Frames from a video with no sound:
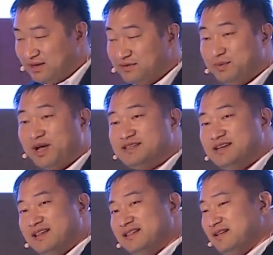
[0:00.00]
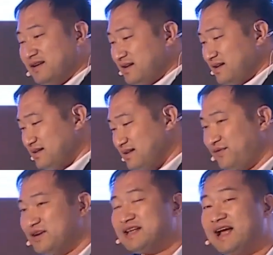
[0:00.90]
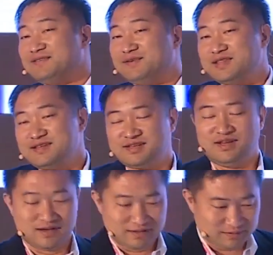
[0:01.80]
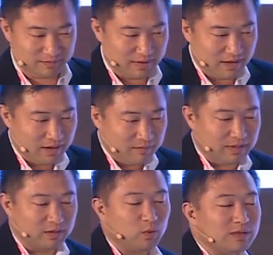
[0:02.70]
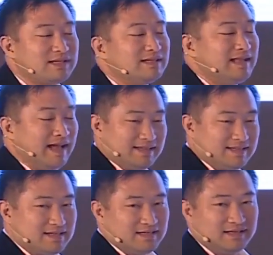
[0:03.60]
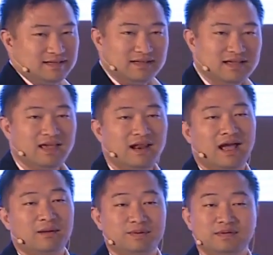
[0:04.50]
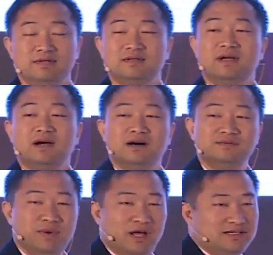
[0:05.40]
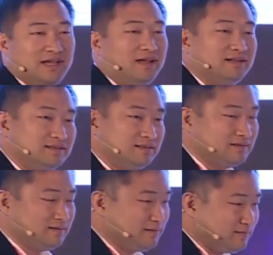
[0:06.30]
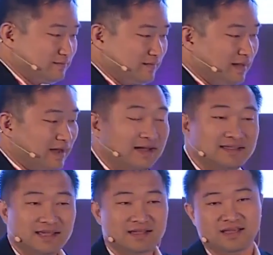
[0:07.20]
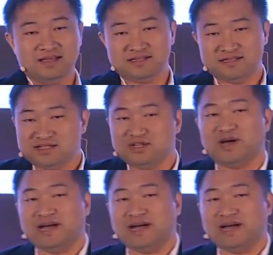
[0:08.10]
of blockchain the first half of this year. But what's the next killer app of blockchain? I think it's digital